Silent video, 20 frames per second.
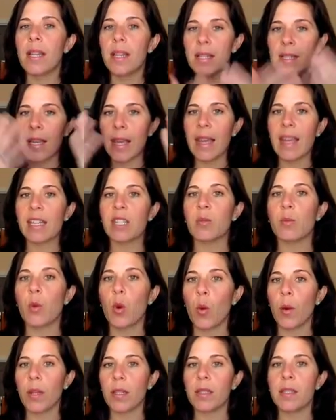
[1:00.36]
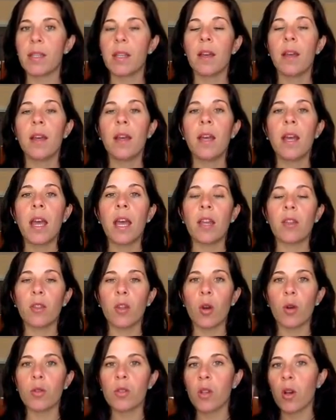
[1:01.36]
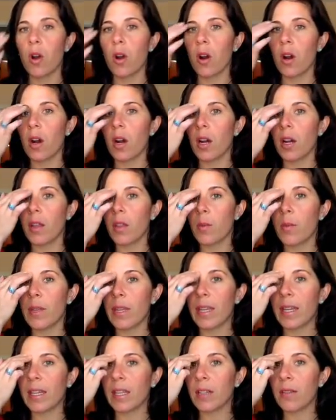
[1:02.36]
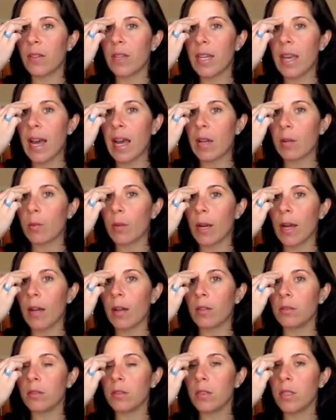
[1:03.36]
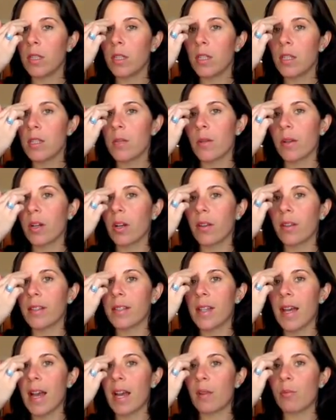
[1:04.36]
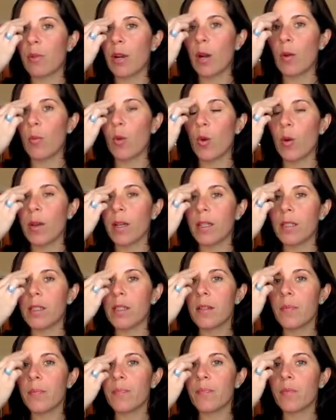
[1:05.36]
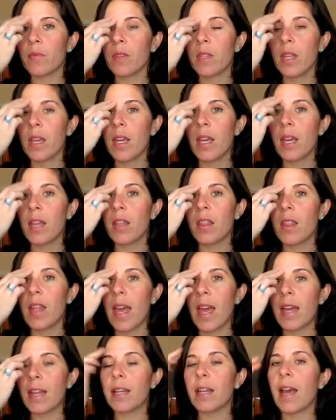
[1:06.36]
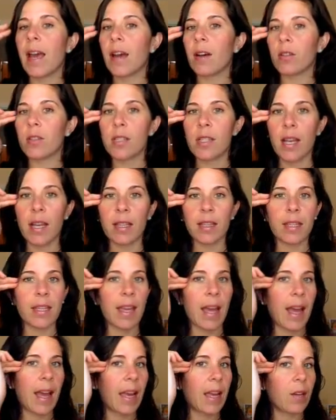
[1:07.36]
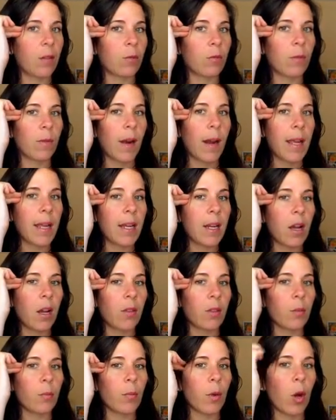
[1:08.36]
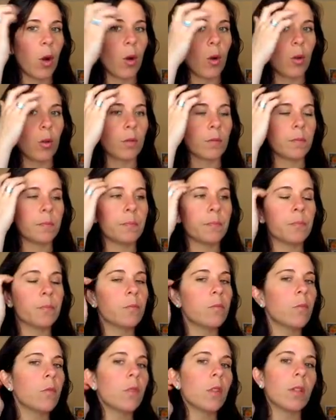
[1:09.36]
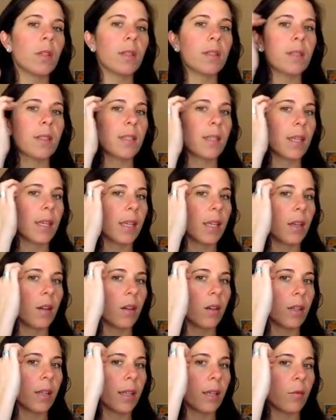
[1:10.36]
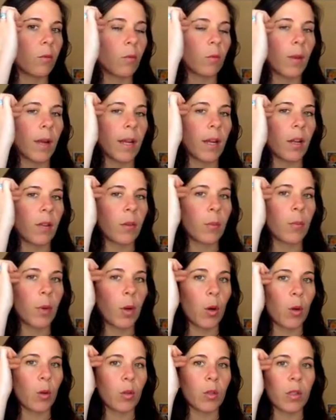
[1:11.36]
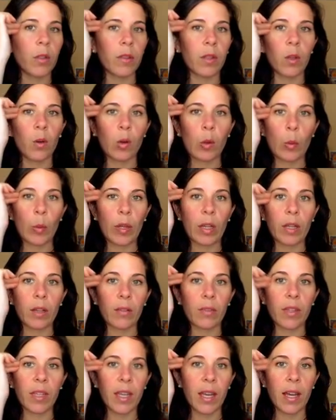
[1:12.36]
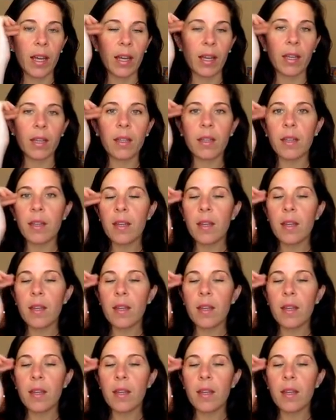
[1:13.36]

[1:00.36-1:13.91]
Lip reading: has 8 points. And those are the beginning of the eyebrow. So we call this eyebrow point. Then outside the eye, right on the bone. You can see here, like right on the bone, on the orbit of the eye.